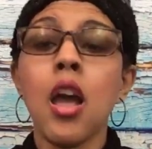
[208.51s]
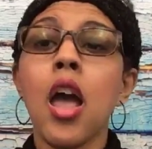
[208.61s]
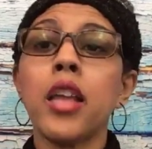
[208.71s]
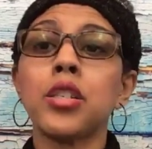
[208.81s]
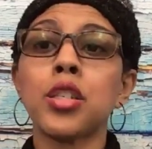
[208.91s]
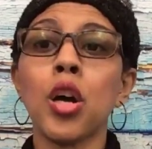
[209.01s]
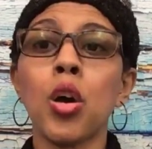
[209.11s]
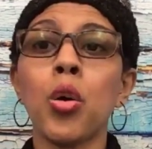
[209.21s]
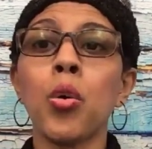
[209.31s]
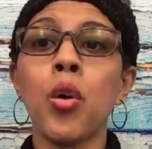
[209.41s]
And
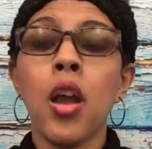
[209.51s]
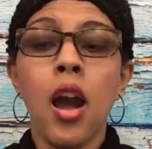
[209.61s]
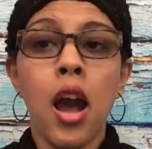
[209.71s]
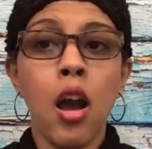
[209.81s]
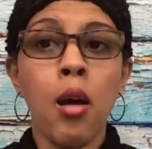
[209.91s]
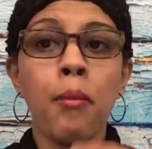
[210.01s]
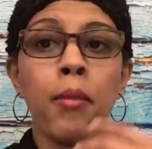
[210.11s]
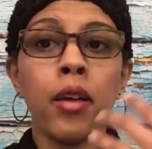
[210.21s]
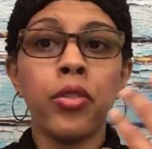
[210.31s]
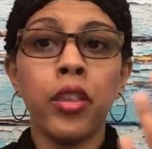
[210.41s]
so um,
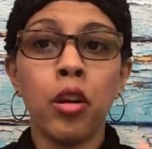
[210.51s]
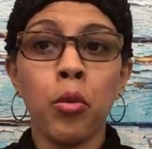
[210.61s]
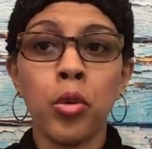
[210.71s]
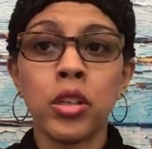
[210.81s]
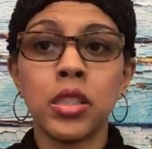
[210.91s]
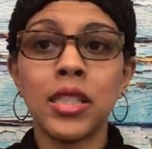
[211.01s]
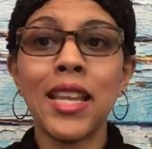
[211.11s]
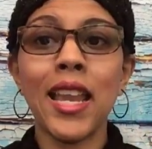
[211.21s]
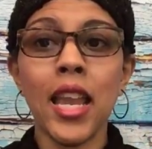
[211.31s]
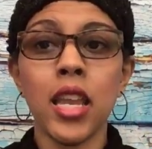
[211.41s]
there were
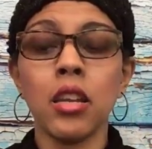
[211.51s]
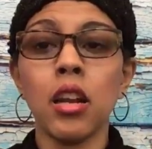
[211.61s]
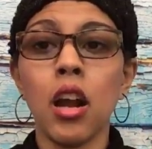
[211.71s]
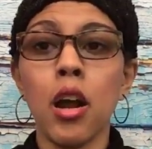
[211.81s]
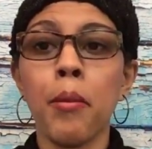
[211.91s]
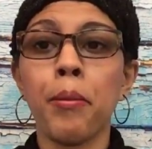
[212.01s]
10 um,